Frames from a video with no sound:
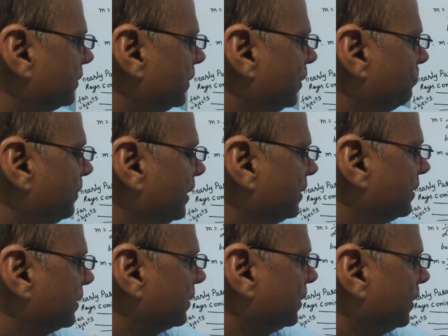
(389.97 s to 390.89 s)

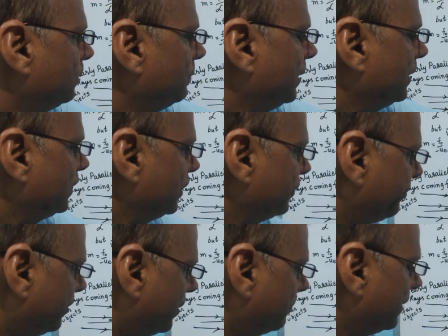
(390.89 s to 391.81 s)
Image is
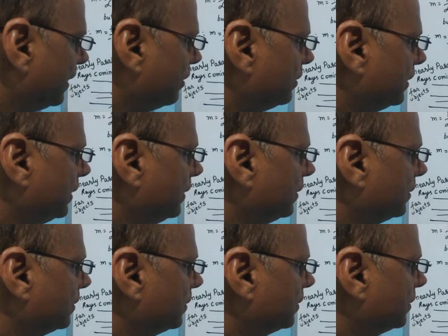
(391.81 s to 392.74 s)
formed on the
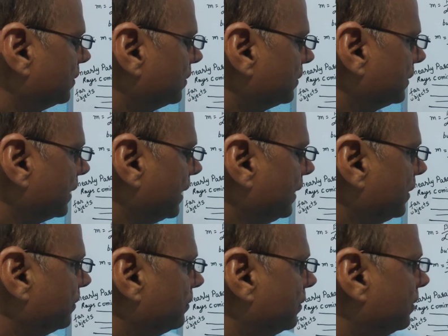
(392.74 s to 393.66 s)
side,
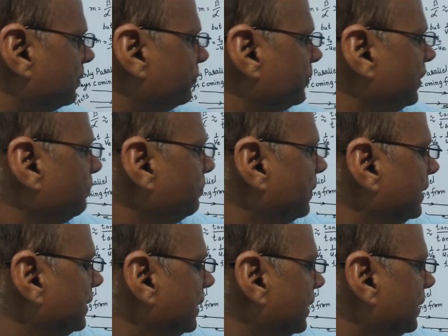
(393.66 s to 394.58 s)
we
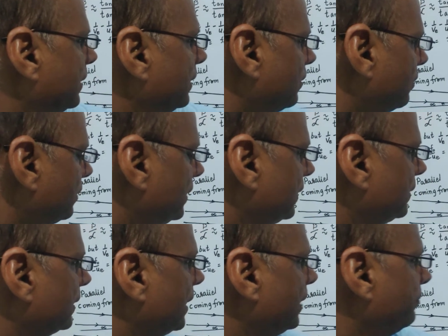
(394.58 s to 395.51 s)
measure on this
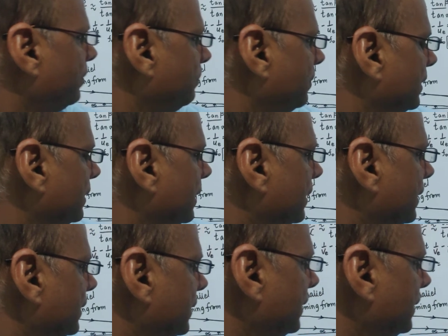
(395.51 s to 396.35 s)
side we measure this